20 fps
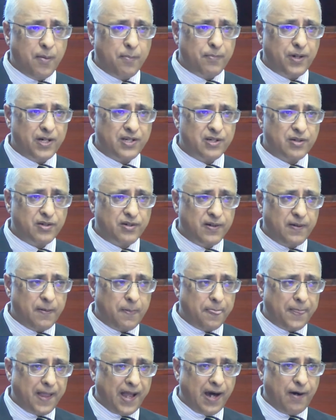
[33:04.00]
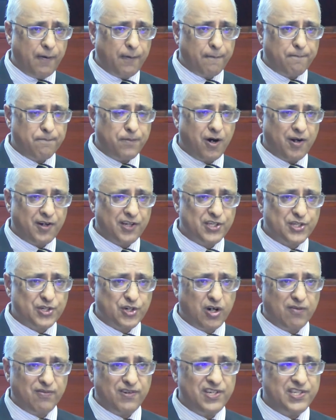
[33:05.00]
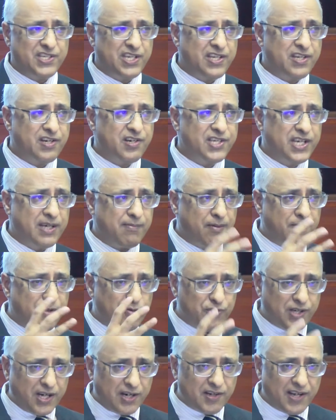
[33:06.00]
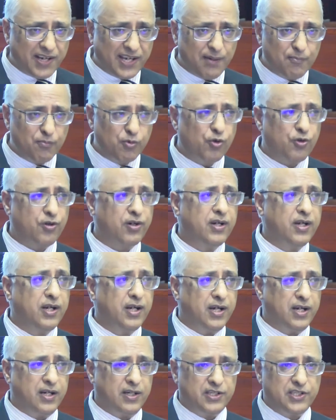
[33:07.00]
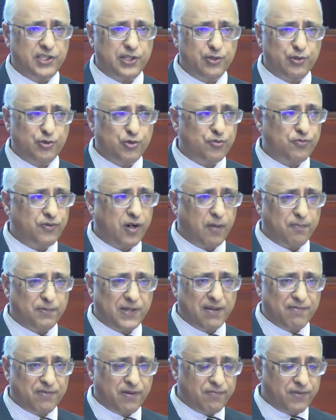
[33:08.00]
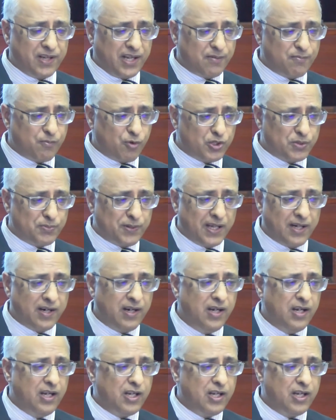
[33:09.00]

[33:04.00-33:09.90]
but our forest cover is increasing. Maybe we are taking more CO2 uptake from the atmosphere.